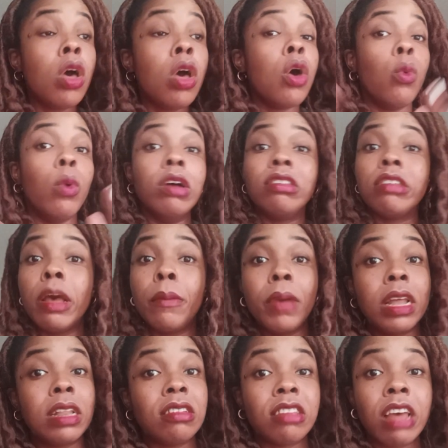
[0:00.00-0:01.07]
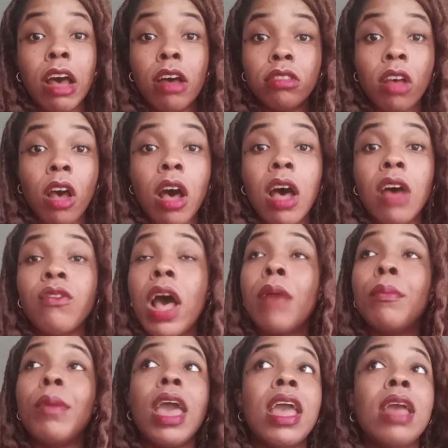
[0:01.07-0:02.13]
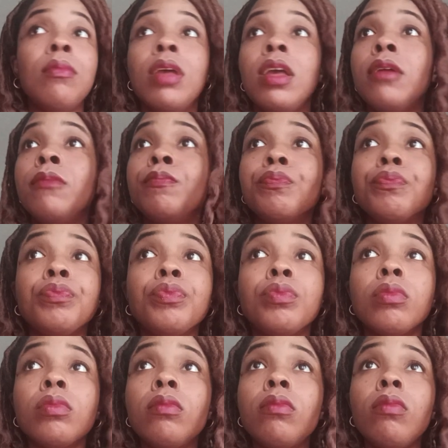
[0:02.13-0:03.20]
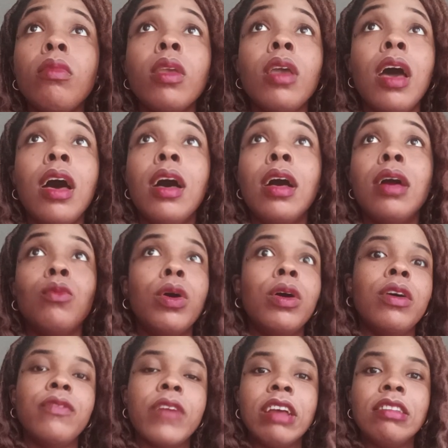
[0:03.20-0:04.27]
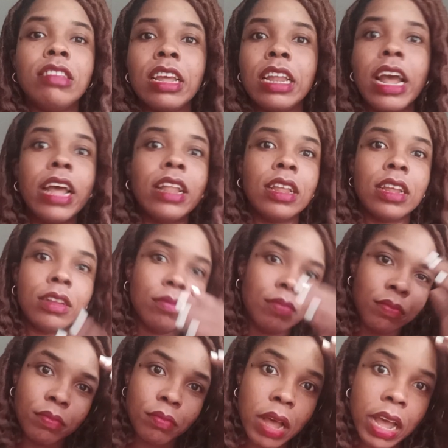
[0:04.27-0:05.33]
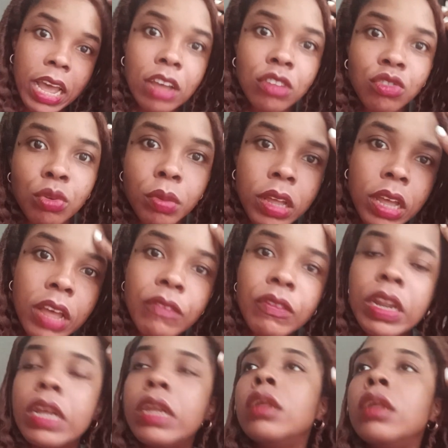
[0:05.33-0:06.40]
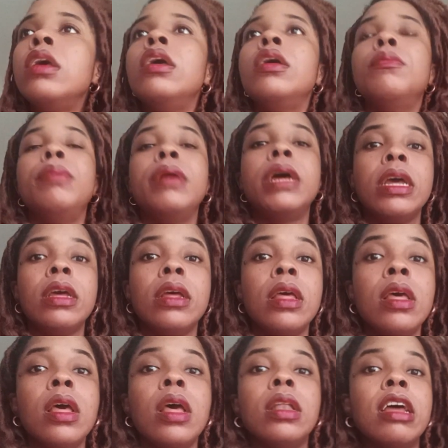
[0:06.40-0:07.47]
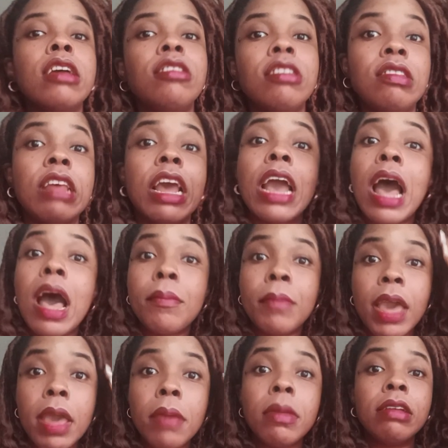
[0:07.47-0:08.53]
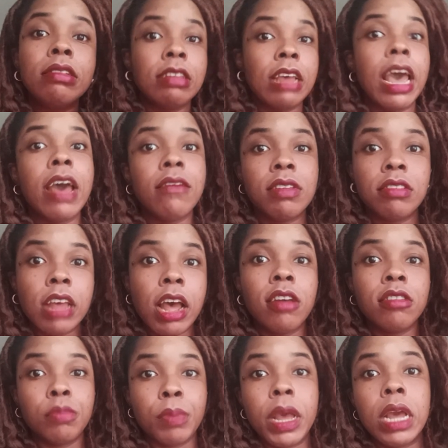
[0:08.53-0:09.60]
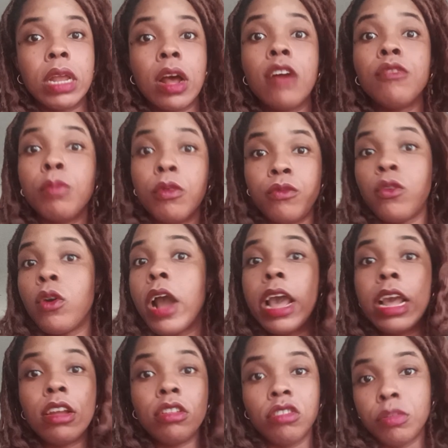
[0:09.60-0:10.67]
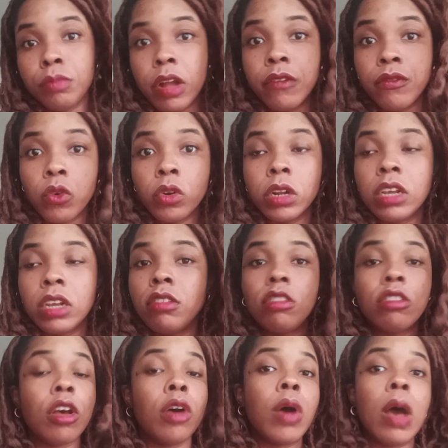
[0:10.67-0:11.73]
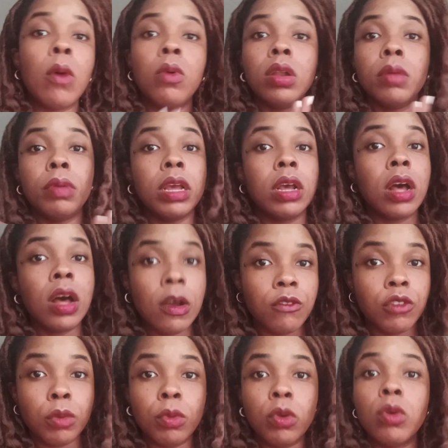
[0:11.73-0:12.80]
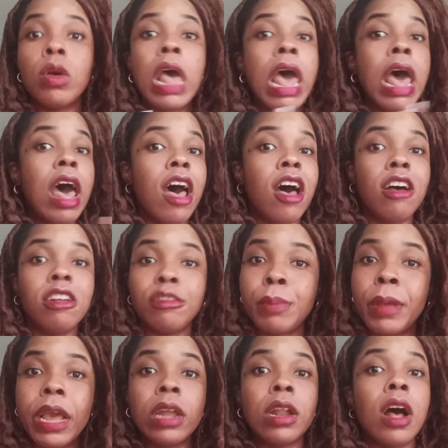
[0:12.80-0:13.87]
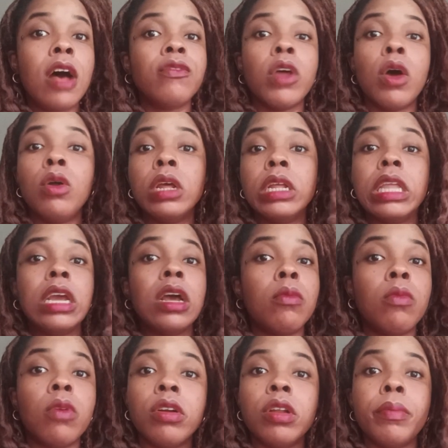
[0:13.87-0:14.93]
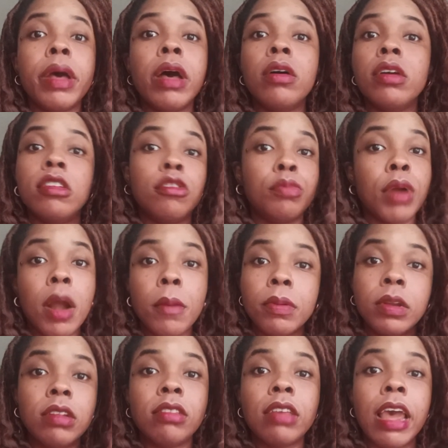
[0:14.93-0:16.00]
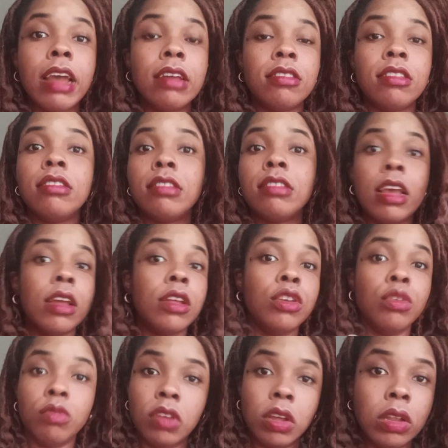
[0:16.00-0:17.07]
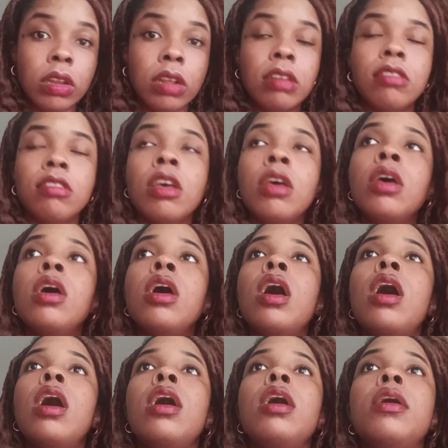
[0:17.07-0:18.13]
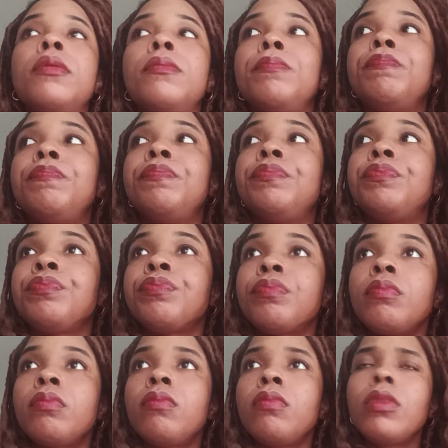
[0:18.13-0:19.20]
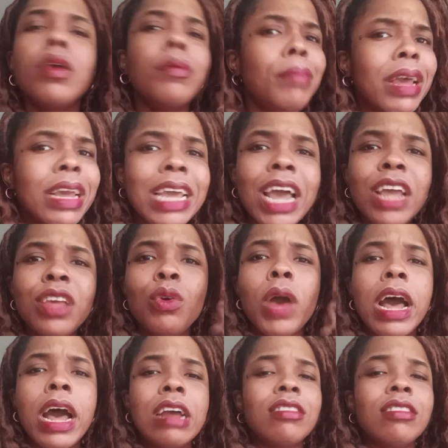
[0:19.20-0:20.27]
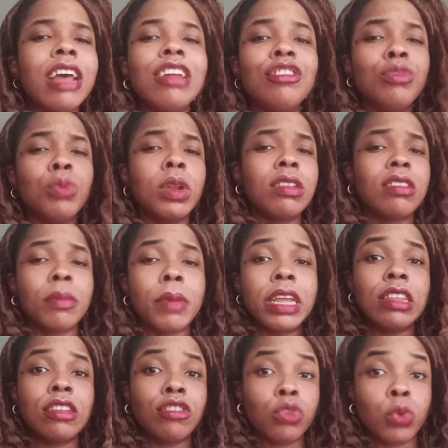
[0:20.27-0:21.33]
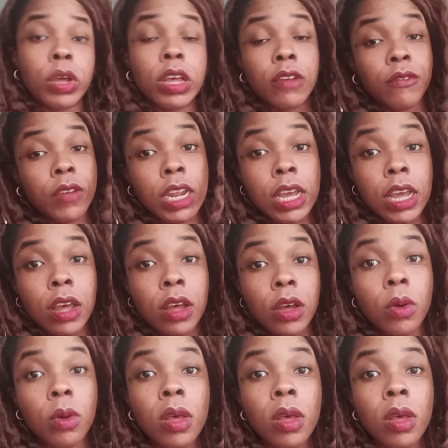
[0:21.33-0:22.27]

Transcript: Once I pay this house off, I'm aiming. Um, well, if I say that, then my age will be evident. But let's just say I'm aiming to have this house paid off before I enter my 40s. So I want to be comfortable, house paid off. The only thing I'm worried about is property taxes and utilities. Um, but yeah you guys i just wanted to make this quick video